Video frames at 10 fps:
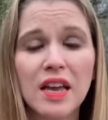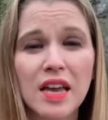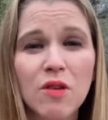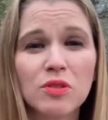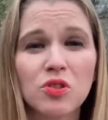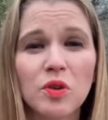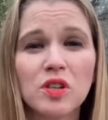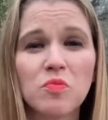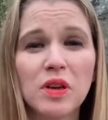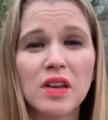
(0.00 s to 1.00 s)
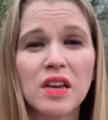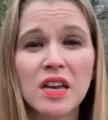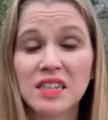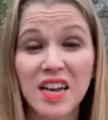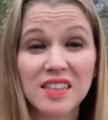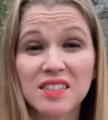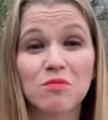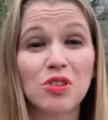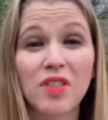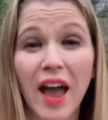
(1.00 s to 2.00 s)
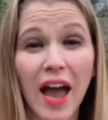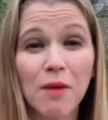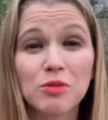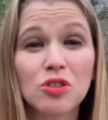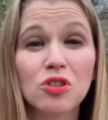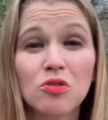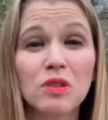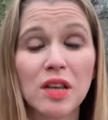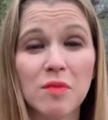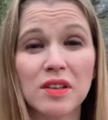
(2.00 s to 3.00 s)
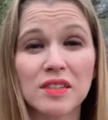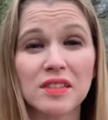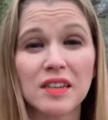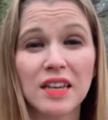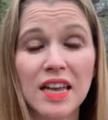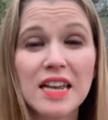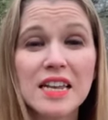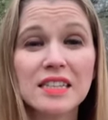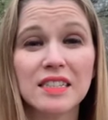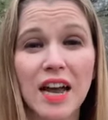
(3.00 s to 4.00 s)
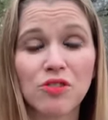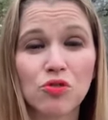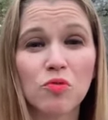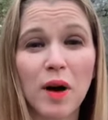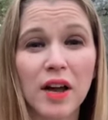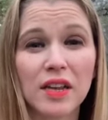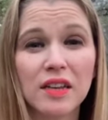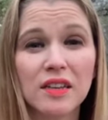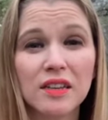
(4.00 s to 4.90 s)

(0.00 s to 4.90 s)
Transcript: it was going to be test him to the absolute limits in his natural body?